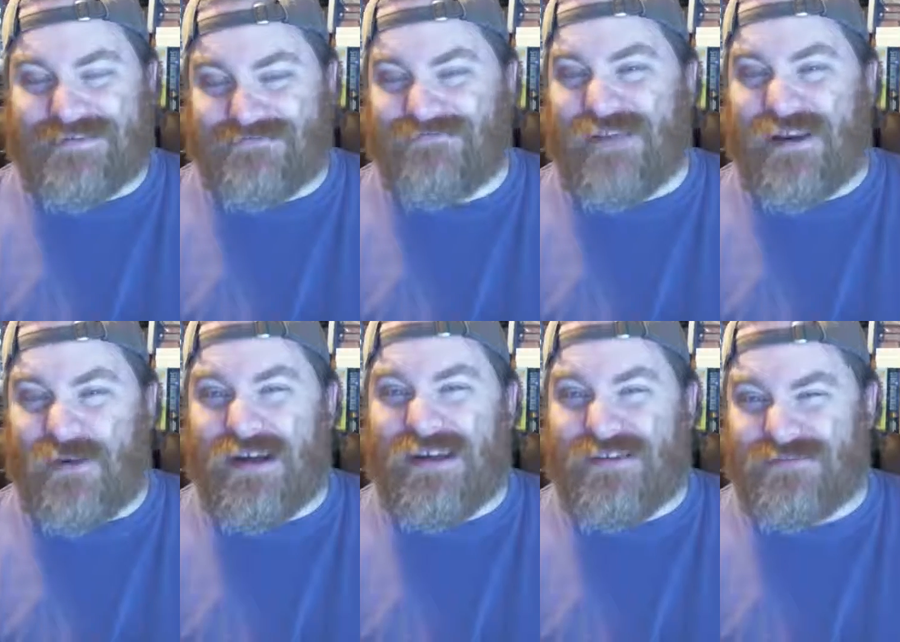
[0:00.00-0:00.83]
My
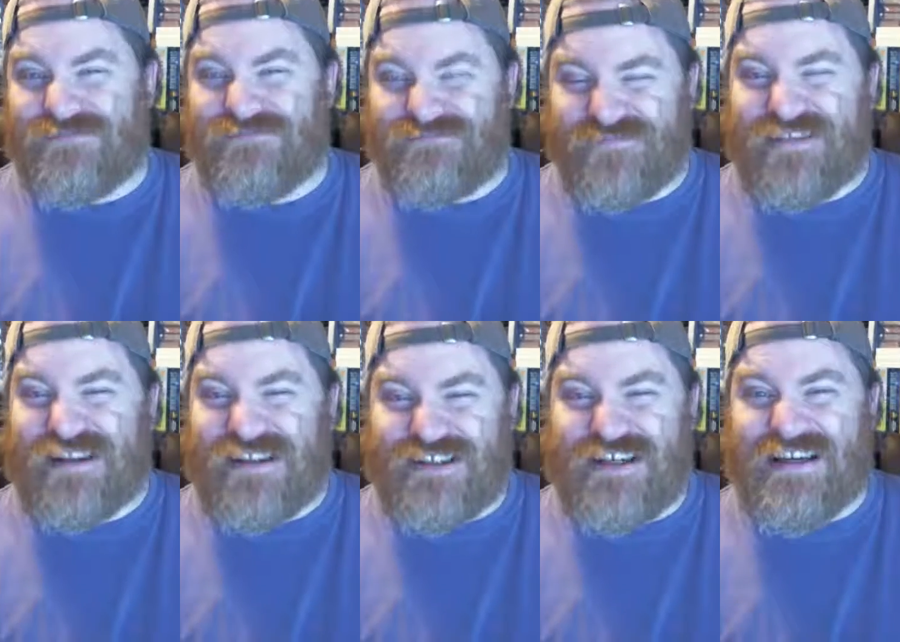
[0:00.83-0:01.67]
wife,
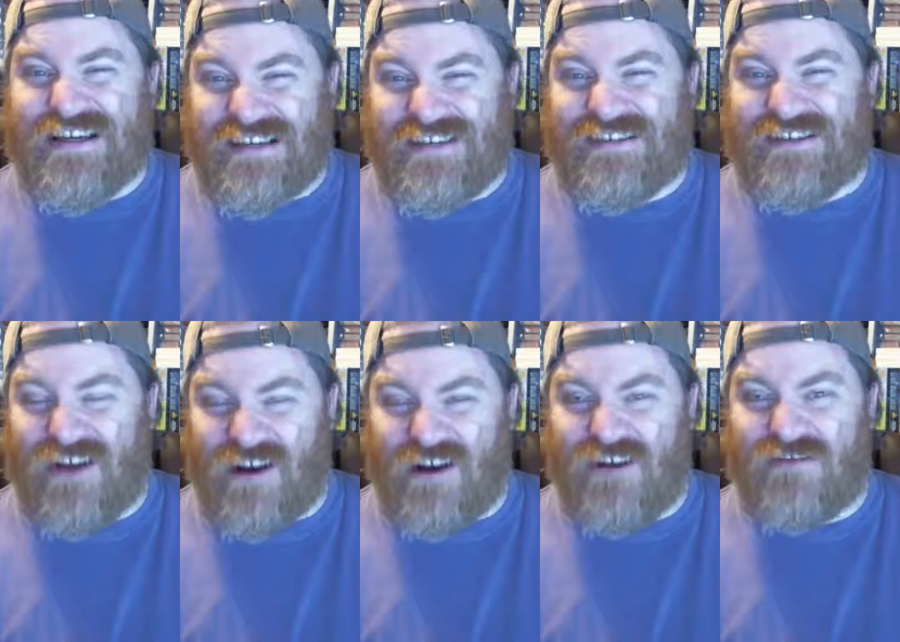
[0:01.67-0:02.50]
she is an
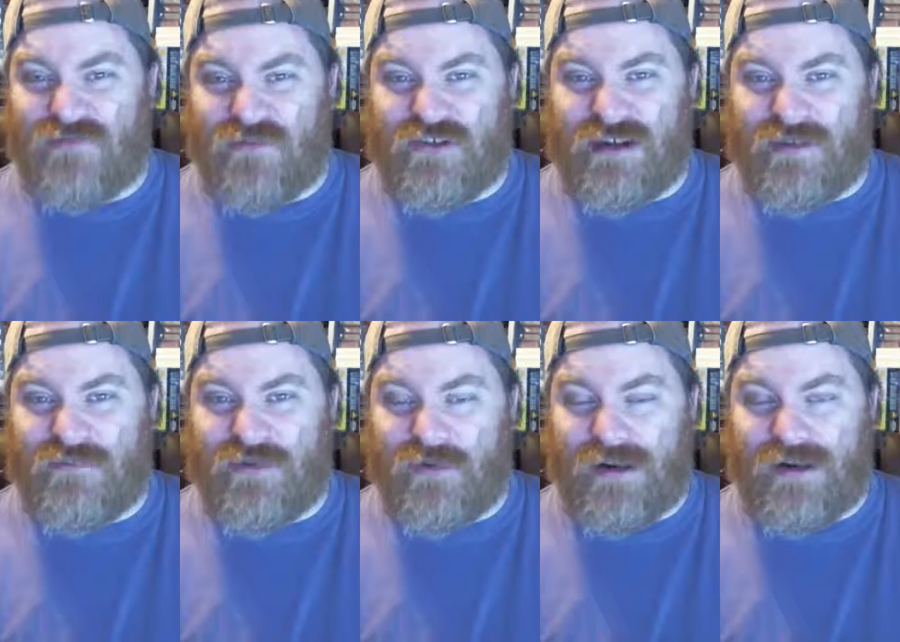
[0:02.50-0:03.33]
awesome
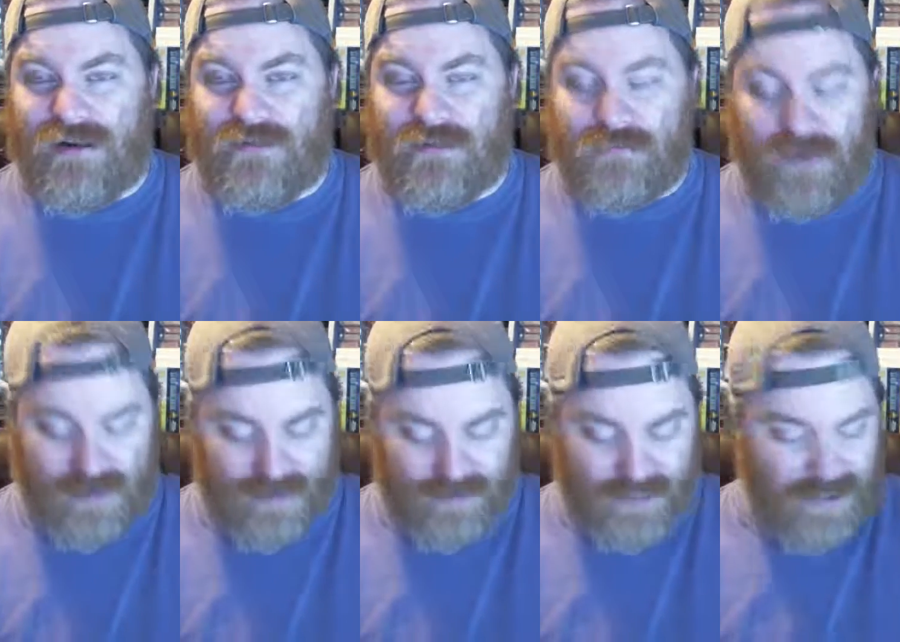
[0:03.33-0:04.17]
shopper when it comes to
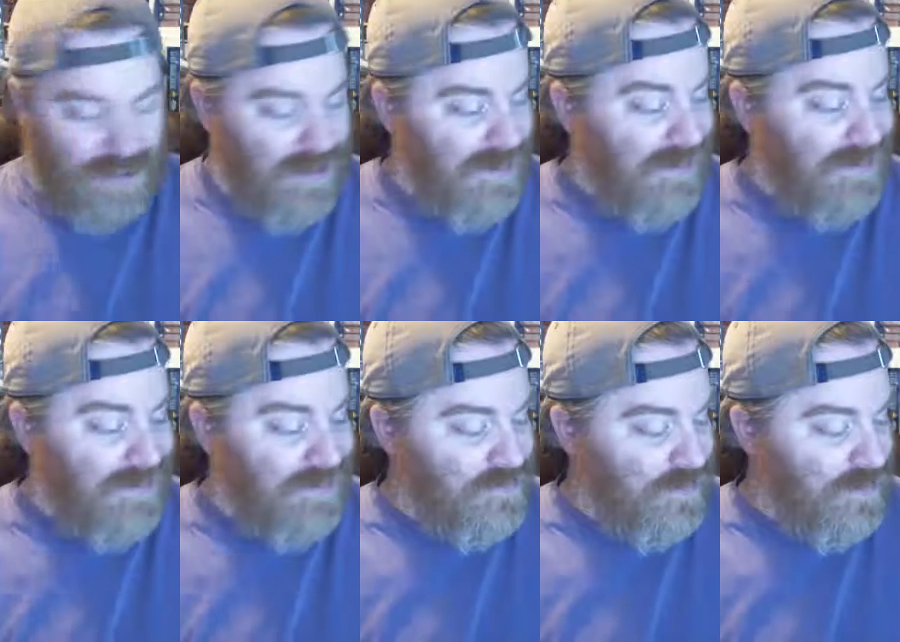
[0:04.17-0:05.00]
bargains. And
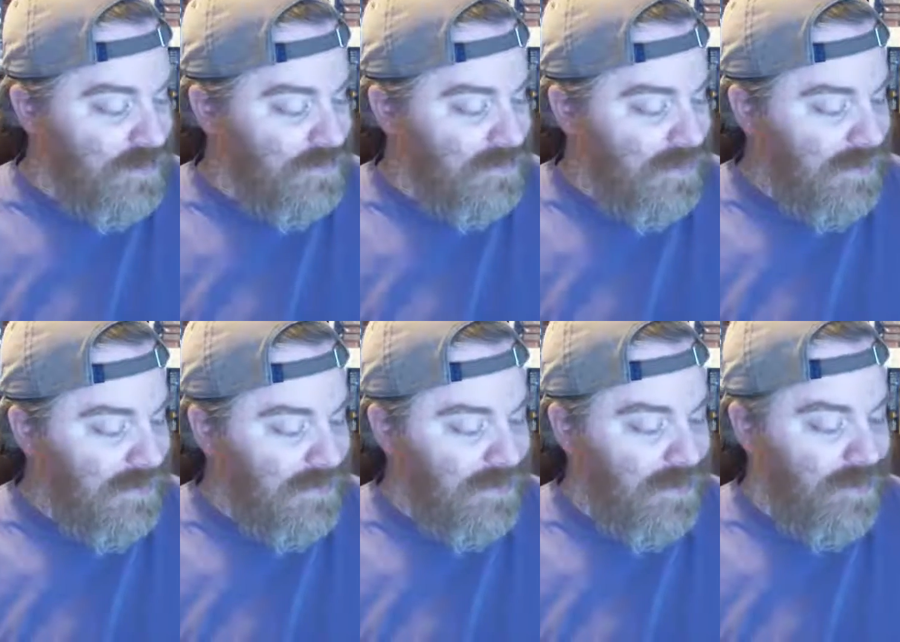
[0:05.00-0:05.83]
I started
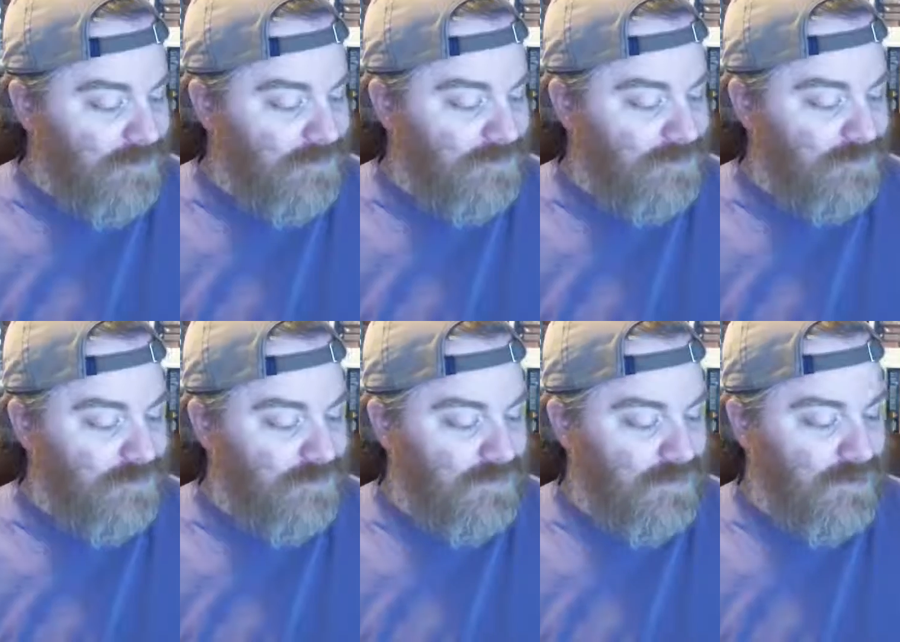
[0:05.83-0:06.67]
um,
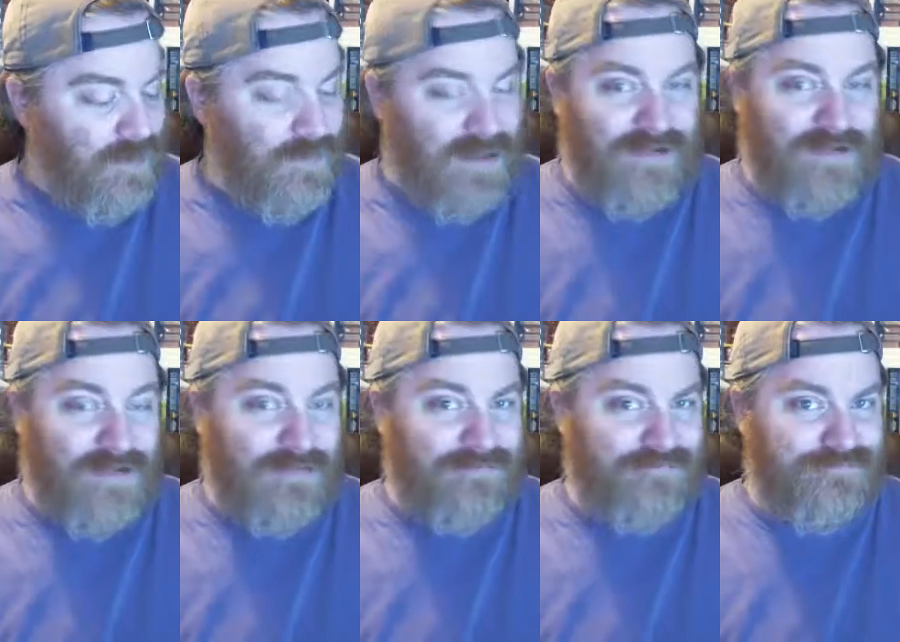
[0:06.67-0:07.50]
looking around
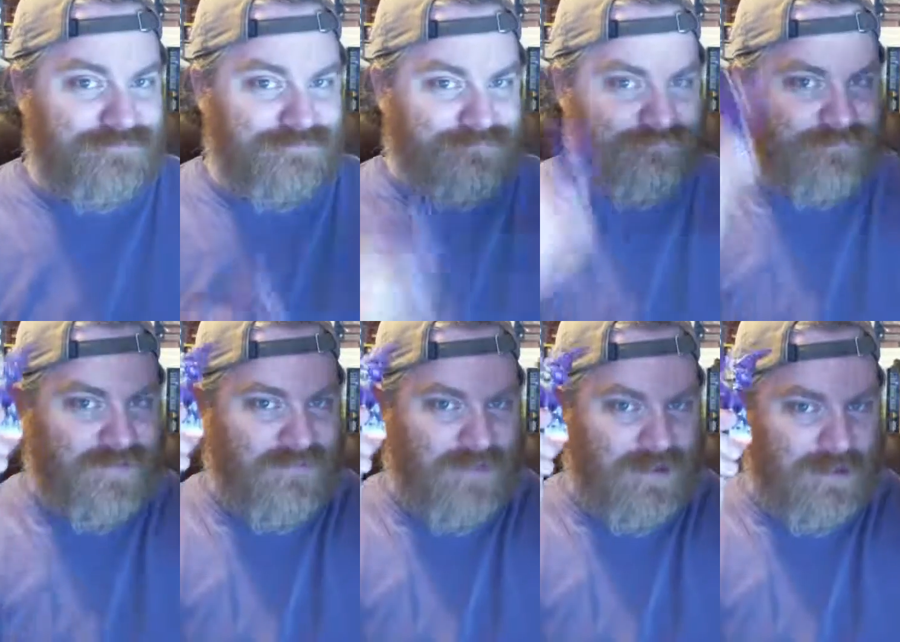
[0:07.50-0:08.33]
and
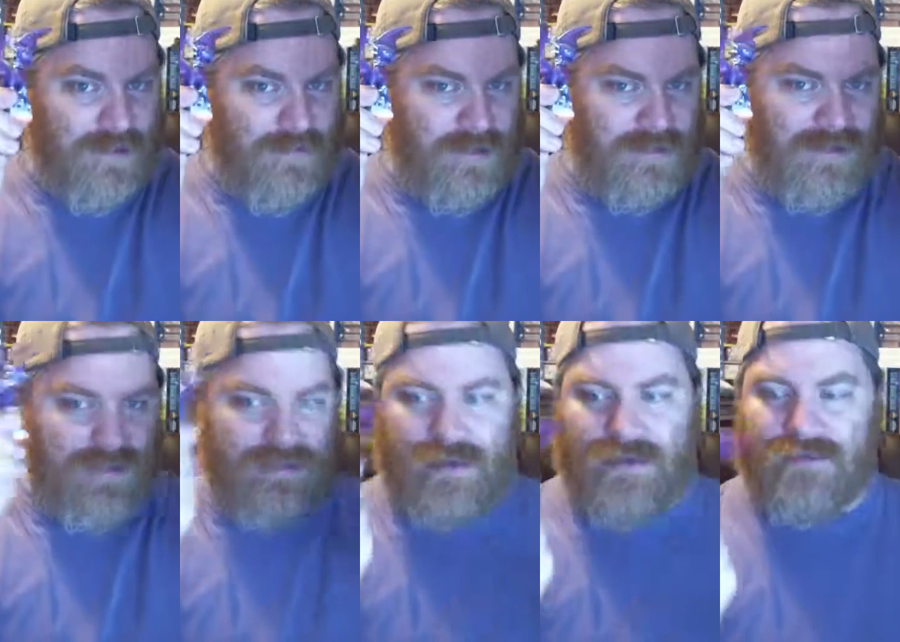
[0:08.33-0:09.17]
found out about these
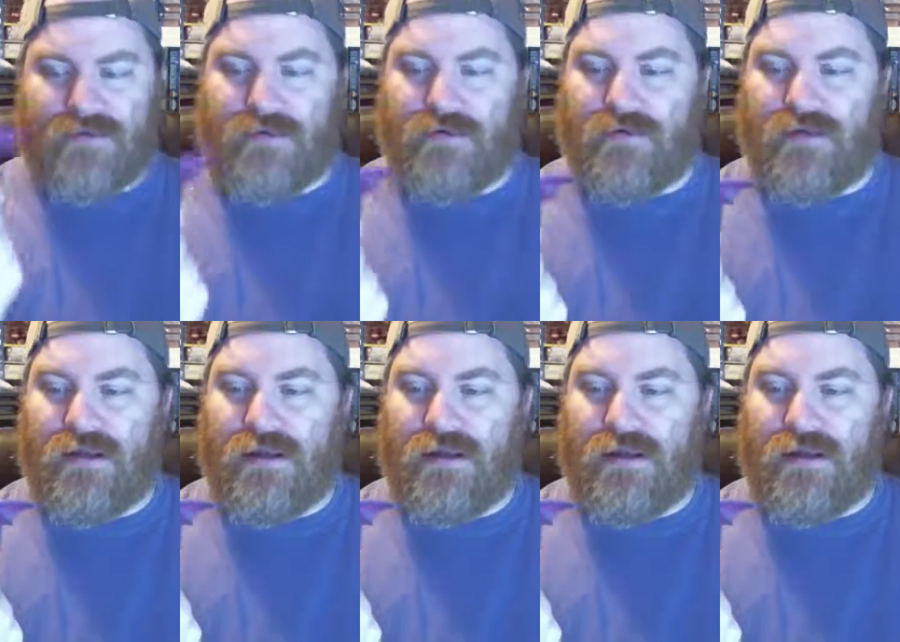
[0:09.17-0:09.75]
guys. So